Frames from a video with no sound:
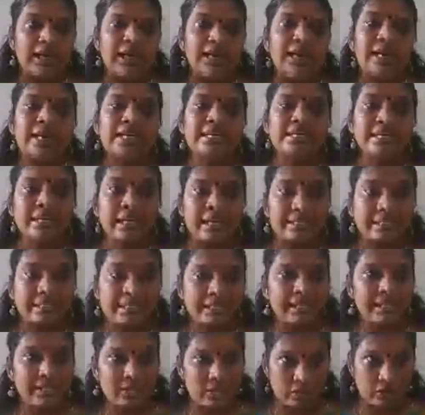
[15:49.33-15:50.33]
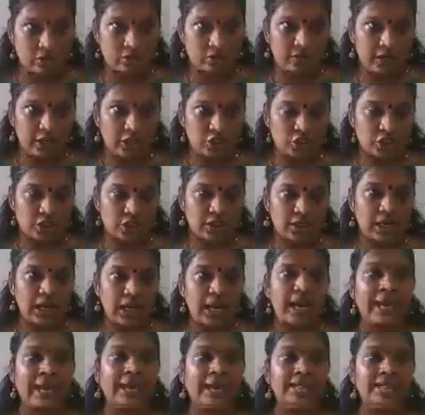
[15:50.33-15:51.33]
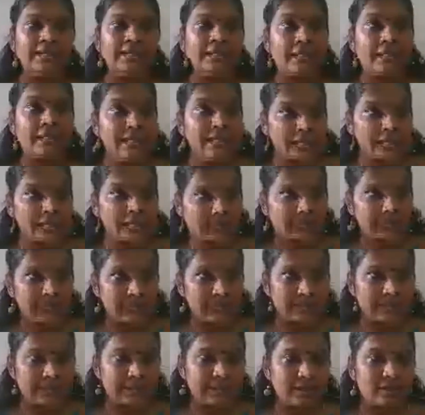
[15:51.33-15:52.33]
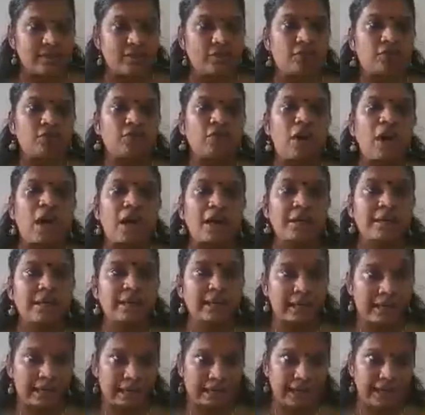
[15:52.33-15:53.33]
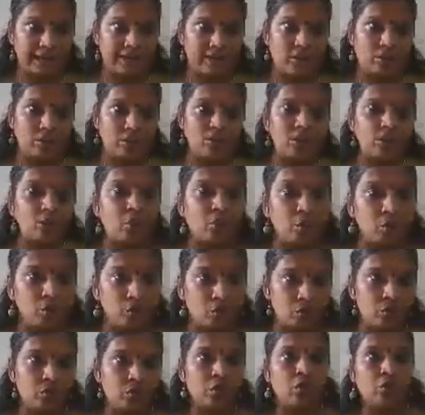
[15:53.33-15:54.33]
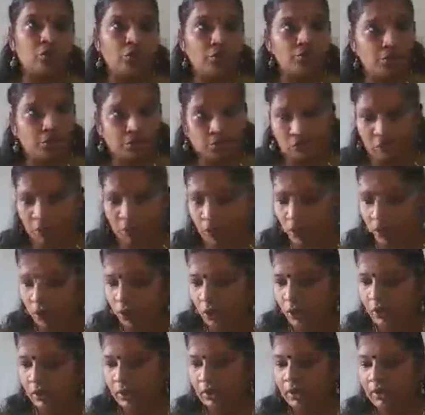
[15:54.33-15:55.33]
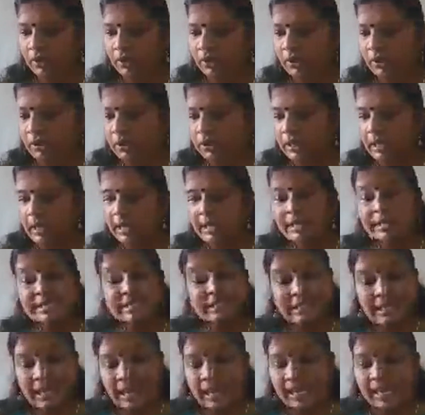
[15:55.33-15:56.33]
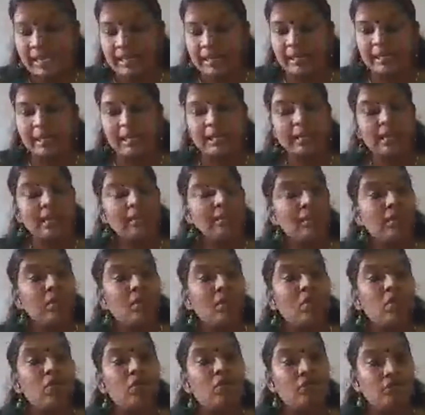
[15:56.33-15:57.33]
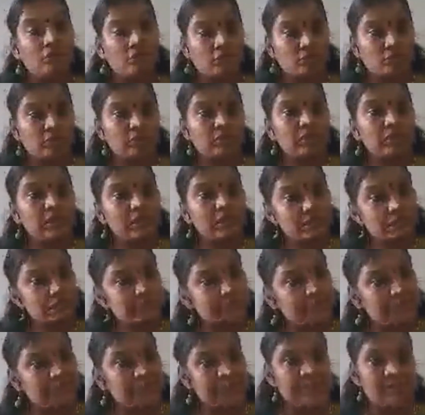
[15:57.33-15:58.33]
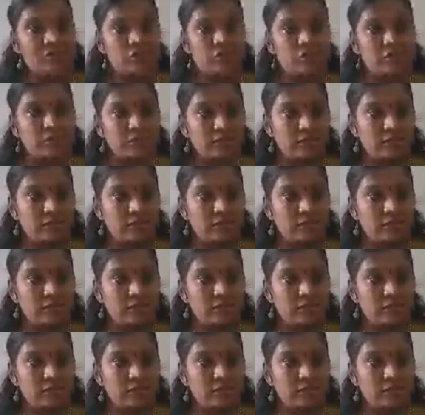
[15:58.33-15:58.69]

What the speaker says: In such a situation, as a teacher, what can you do for sharing of this culture.